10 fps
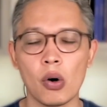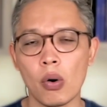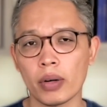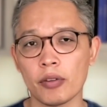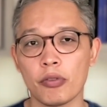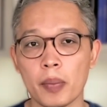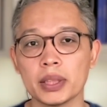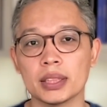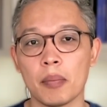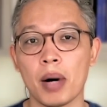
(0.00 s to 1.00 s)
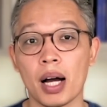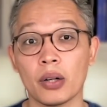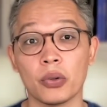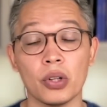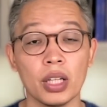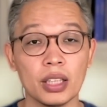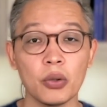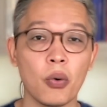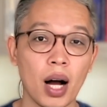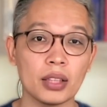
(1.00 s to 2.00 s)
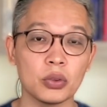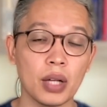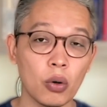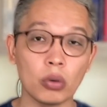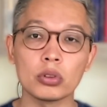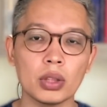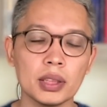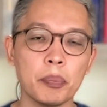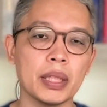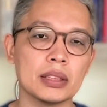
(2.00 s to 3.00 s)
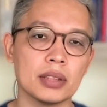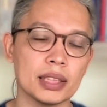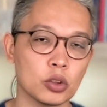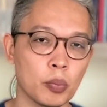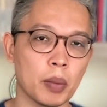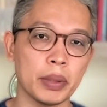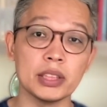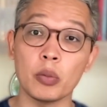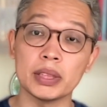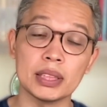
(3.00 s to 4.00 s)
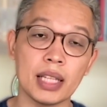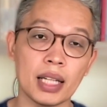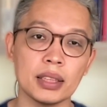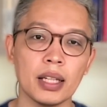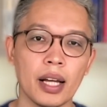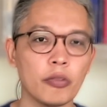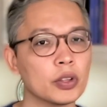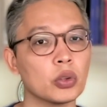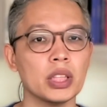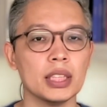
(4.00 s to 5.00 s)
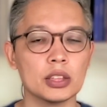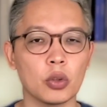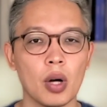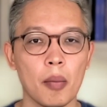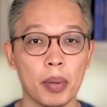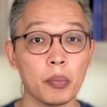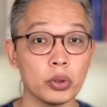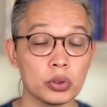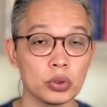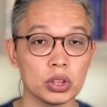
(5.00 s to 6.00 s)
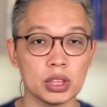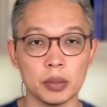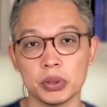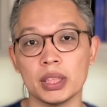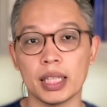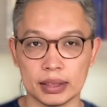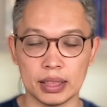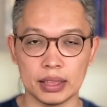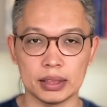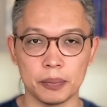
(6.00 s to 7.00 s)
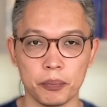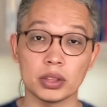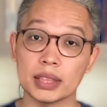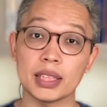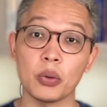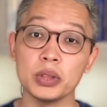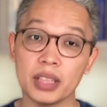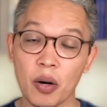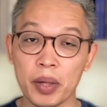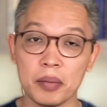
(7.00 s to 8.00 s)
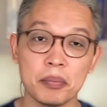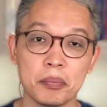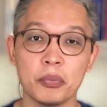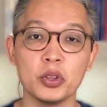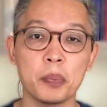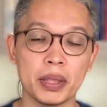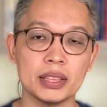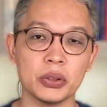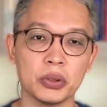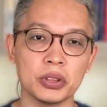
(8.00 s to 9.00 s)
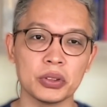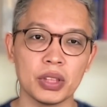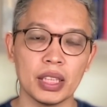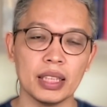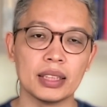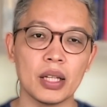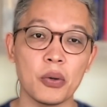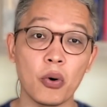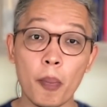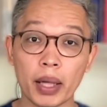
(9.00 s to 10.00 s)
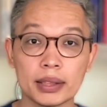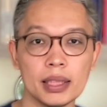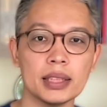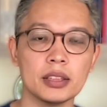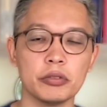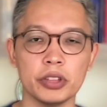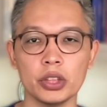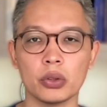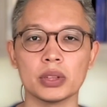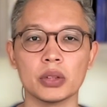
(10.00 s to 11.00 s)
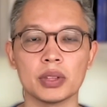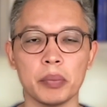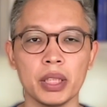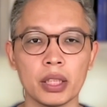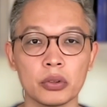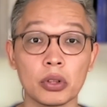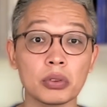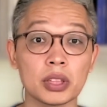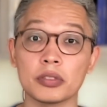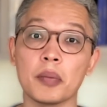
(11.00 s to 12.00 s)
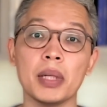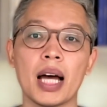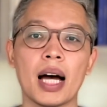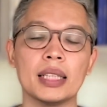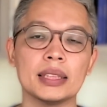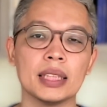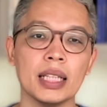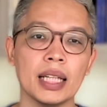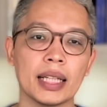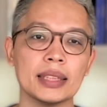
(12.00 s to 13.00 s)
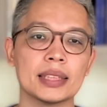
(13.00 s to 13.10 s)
cigarettes, and tobacco in general. Eliminate the consumption of these substances. 4. Weight control. Maintain a weight that is appropriate for your height and age. Our health is our precious asset.